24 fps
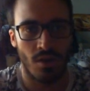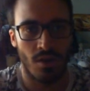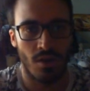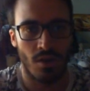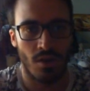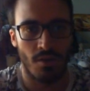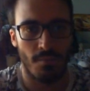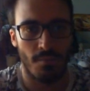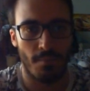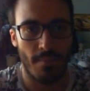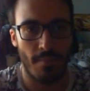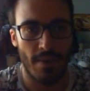
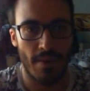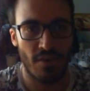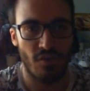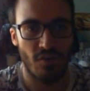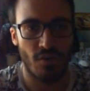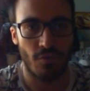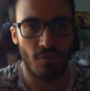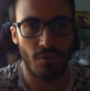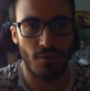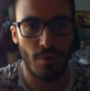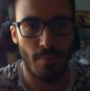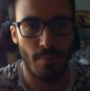Magic
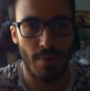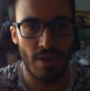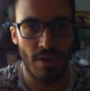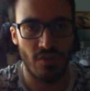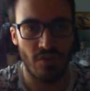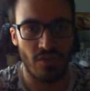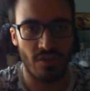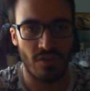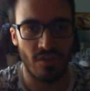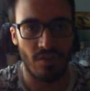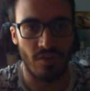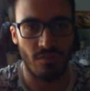of the
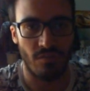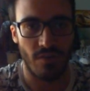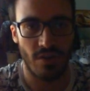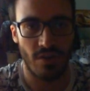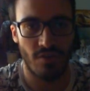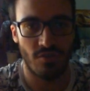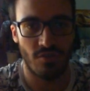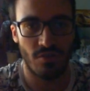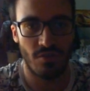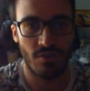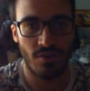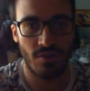Magic
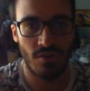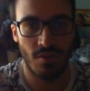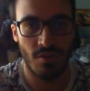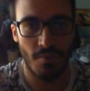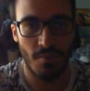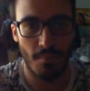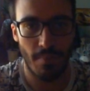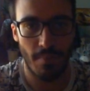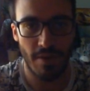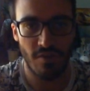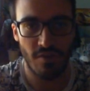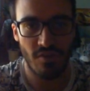Salvation.
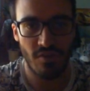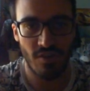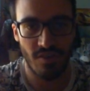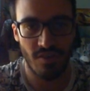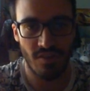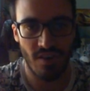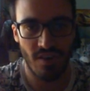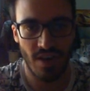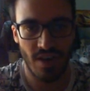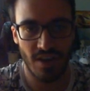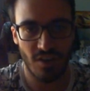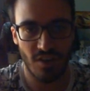
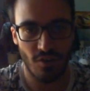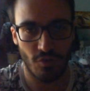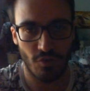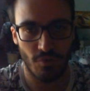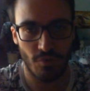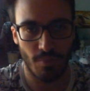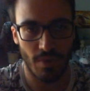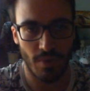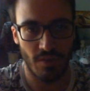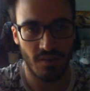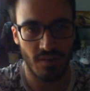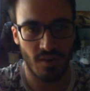Magicite
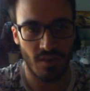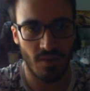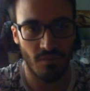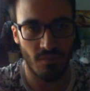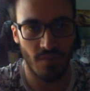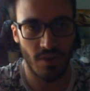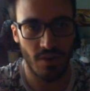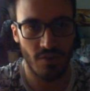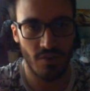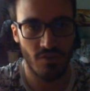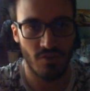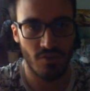Spell
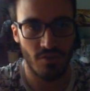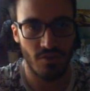Salvation.